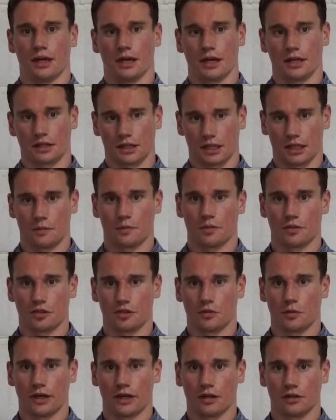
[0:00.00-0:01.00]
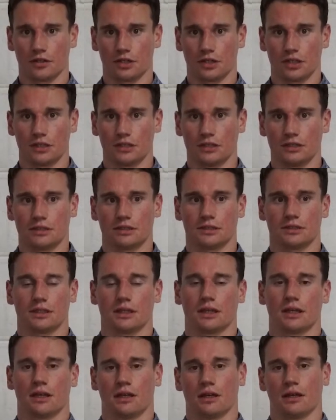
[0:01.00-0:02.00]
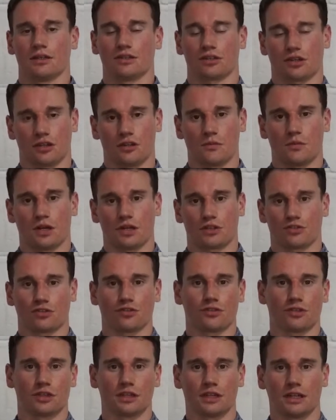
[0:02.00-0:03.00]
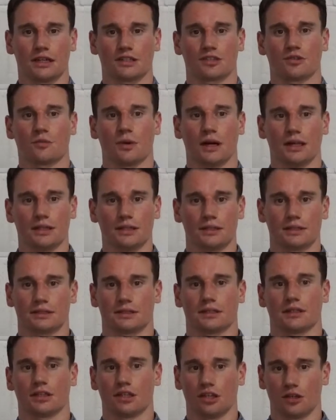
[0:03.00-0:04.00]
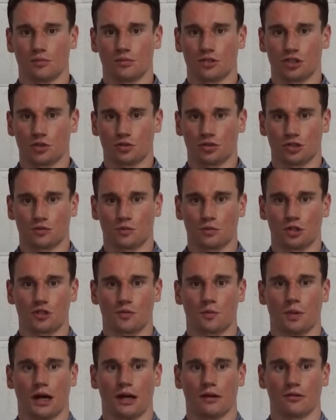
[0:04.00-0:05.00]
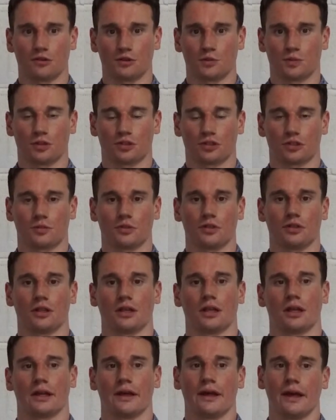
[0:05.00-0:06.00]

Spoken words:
and keeping your weight on your heels is going to make sure that you're nice and balanced, that you can produce as much power as possible,